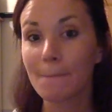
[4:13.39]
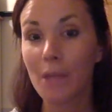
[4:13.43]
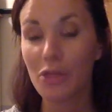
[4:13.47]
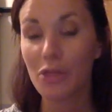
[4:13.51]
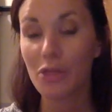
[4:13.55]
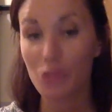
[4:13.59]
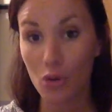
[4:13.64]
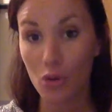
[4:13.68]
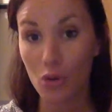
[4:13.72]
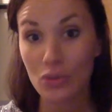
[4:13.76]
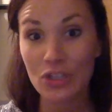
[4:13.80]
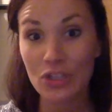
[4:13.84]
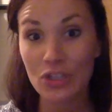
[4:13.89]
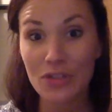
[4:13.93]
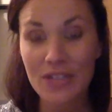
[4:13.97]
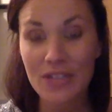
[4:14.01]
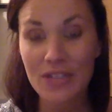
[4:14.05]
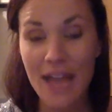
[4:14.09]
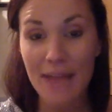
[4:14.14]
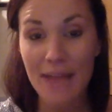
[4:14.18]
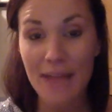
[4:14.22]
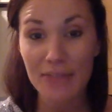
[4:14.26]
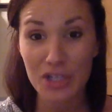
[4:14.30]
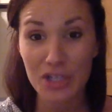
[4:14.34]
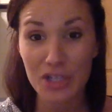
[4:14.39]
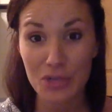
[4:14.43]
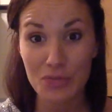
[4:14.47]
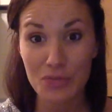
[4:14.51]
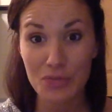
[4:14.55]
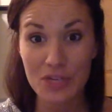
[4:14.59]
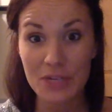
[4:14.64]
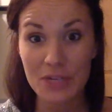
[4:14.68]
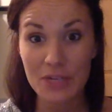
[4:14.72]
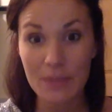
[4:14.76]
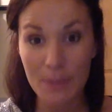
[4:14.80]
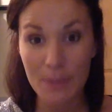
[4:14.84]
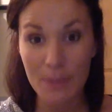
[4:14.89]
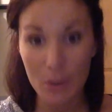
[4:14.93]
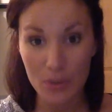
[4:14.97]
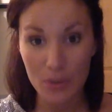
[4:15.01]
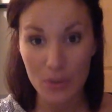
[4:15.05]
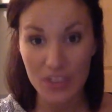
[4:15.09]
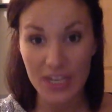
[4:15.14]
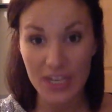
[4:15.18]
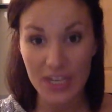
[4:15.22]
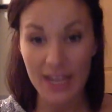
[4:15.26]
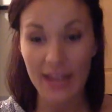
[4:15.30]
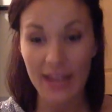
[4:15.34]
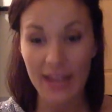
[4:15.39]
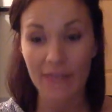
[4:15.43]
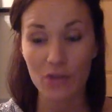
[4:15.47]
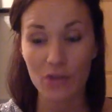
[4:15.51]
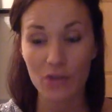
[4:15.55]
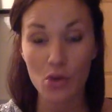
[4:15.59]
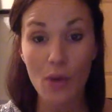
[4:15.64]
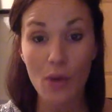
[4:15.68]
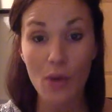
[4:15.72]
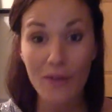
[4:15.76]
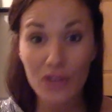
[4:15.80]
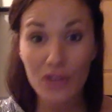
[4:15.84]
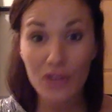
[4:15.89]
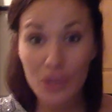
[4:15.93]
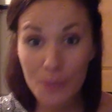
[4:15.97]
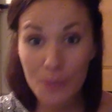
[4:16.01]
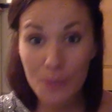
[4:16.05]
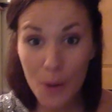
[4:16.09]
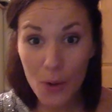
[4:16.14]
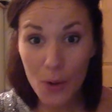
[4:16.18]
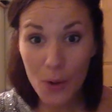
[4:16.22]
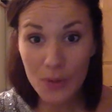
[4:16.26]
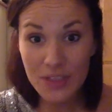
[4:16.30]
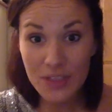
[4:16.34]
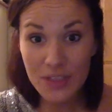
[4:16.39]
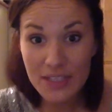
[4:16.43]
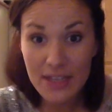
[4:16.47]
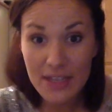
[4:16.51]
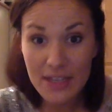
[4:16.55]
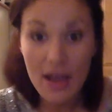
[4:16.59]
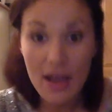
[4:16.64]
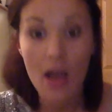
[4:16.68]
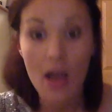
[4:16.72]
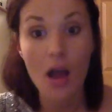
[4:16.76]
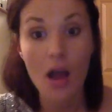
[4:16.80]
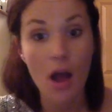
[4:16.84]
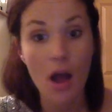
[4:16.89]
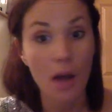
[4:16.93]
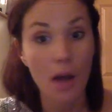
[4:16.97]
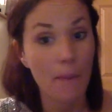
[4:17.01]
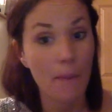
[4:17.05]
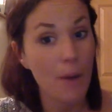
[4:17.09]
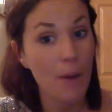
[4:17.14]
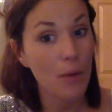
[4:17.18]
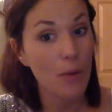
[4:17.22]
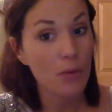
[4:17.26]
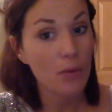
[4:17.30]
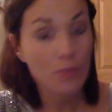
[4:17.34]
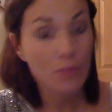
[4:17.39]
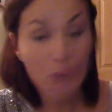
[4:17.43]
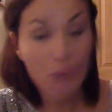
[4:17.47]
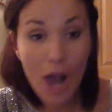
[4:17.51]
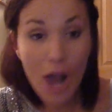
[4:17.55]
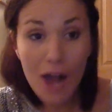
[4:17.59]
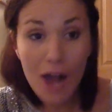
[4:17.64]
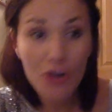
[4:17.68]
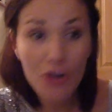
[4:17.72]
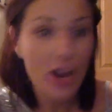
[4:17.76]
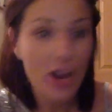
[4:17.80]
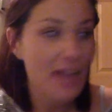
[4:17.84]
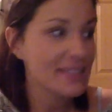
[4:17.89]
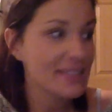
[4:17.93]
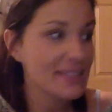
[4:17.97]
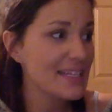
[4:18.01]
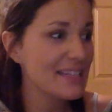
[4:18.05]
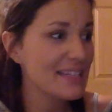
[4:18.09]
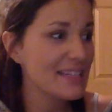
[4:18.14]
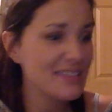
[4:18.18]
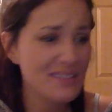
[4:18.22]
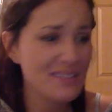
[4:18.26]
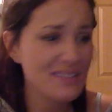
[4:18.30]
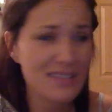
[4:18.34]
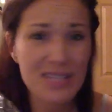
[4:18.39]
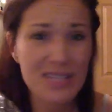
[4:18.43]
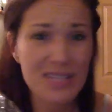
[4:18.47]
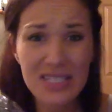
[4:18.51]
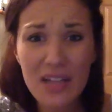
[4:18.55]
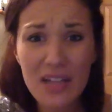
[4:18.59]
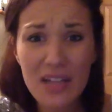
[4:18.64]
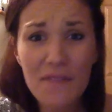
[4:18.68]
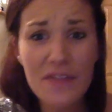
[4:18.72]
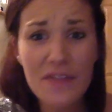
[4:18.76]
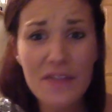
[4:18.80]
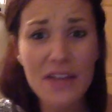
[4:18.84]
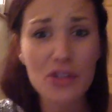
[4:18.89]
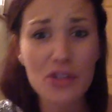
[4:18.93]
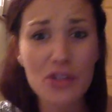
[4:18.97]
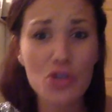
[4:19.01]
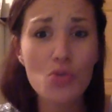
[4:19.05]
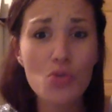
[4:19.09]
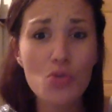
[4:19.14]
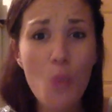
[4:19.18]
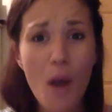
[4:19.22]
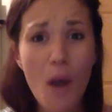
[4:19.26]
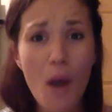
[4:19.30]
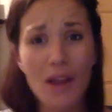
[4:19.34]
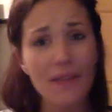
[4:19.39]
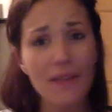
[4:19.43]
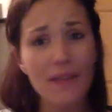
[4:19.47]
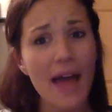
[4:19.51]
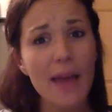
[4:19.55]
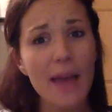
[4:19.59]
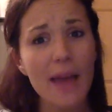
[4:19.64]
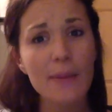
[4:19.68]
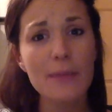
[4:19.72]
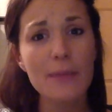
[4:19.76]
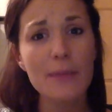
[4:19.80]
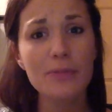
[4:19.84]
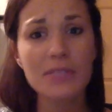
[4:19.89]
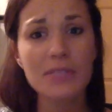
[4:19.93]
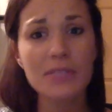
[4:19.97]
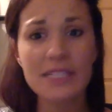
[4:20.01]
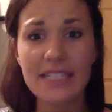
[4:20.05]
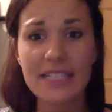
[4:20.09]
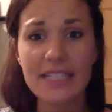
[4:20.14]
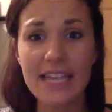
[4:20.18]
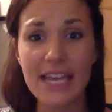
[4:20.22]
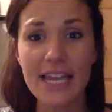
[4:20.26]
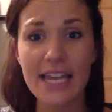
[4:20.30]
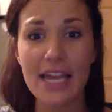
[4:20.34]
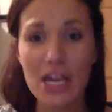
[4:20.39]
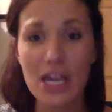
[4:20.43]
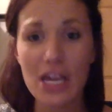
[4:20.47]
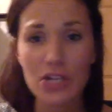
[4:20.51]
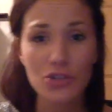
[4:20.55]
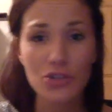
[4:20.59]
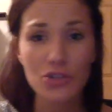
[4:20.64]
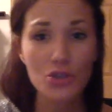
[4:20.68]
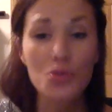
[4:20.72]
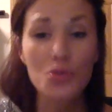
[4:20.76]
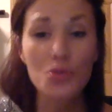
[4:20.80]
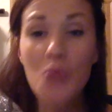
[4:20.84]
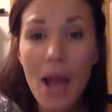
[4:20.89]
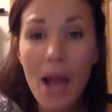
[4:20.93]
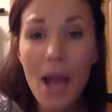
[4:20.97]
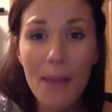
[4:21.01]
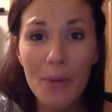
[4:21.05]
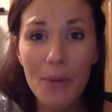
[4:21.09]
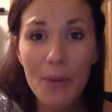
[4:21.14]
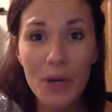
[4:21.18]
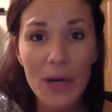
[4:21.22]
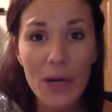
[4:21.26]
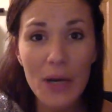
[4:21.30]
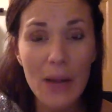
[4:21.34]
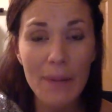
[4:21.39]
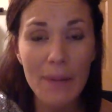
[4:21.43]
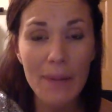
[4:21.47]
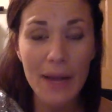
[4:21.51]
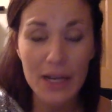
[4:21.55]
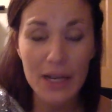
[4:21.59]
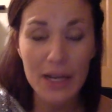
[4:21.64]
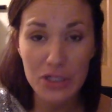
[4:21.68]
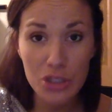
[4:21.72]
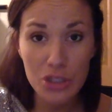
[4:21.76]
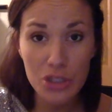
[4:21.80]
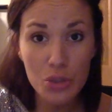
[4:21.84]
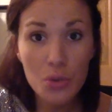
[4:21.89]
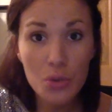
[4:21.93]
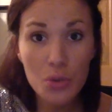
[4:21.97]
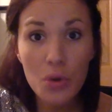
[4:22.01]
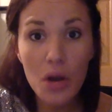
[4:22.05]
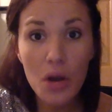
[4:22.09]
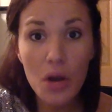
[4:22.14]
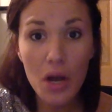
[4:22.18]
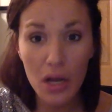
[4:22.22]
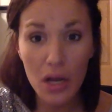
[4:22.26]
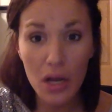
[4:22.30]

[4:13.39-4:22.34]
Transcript: Those are the times that you need to be posting. If you have a good post about progress and stuff that you want a lot of people to see, do not put it up on at 2